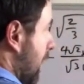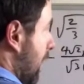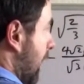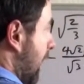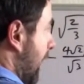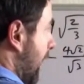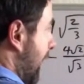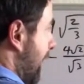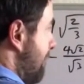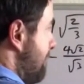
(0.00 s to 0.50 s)

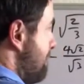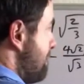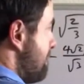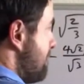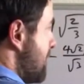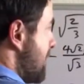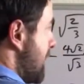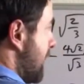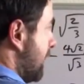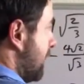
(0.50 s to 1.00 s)

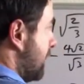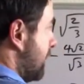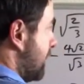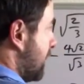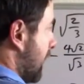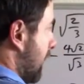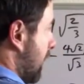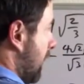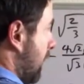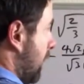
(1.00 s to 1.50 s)
And
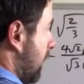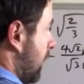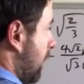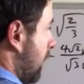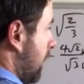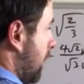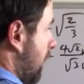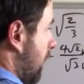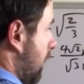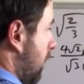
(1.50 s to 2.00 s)
so
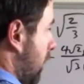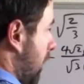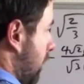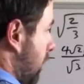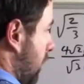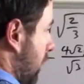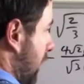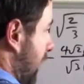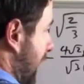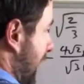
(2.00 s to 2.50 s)
what
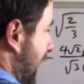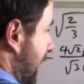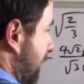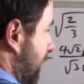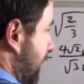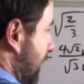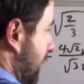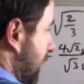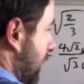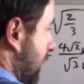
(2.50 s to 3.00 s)
we'll
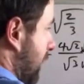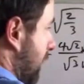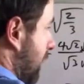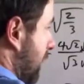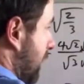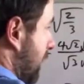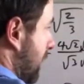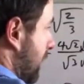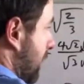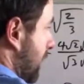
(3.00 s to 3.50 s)
have here
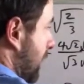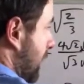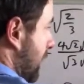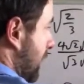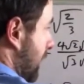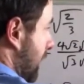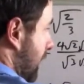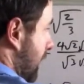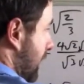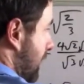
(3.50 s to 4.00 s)

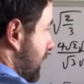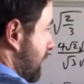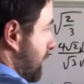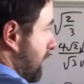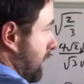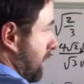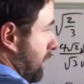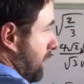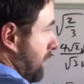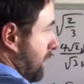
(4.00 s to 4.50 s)
is
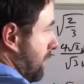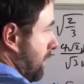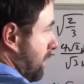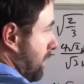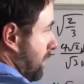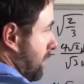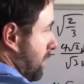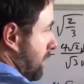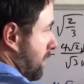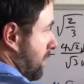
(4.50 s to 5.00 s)

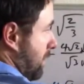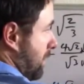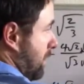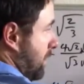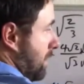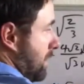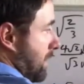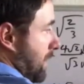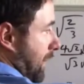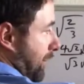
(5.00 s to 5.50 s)

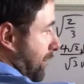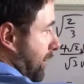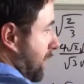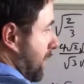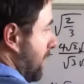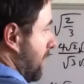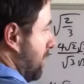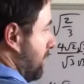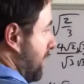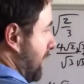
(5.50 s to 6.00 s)

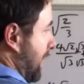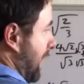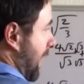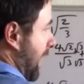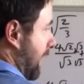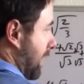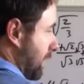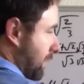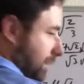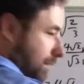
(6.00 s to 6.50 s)
nothing can be
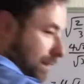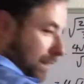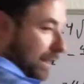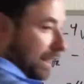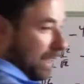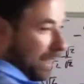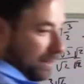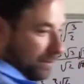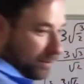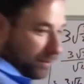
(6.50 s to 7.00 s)
added
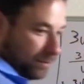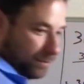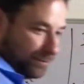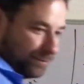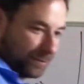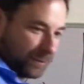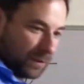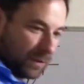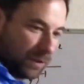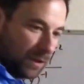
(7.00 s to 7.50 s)
together.
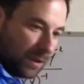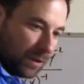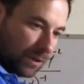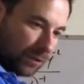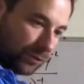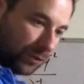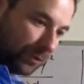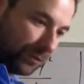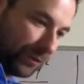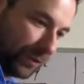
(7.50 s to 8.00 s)

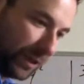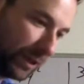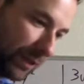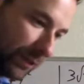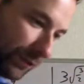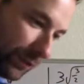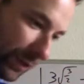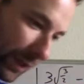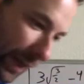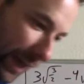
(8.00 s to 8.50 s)
So
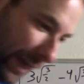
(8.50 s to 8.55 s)
this